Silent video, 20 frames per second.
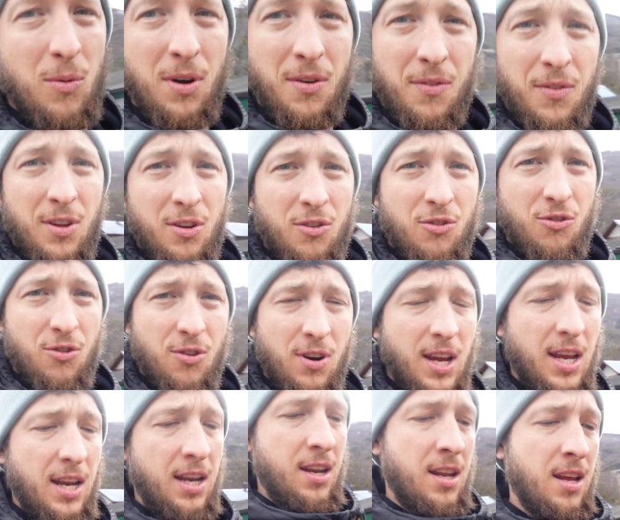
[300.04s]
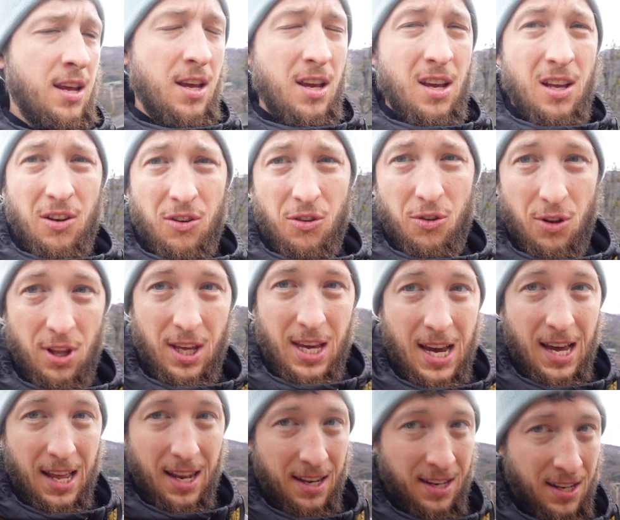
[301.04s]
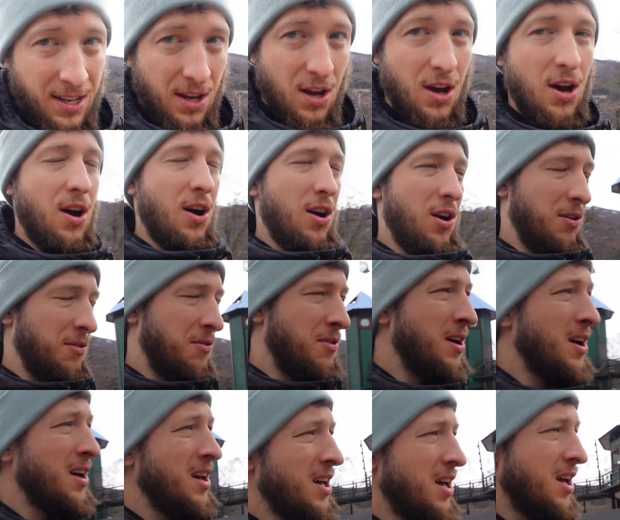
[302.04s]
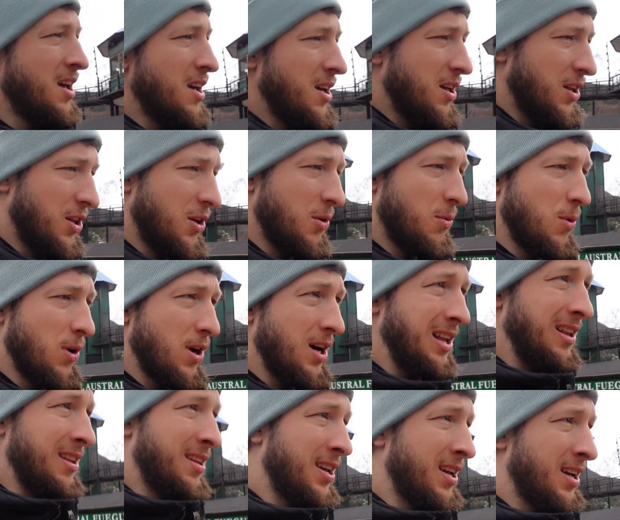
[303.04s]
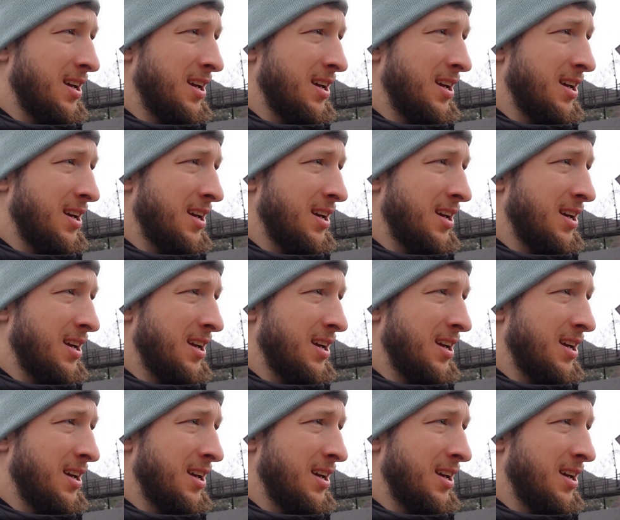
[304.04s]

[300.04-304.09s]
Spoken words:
with the train to the end of the world.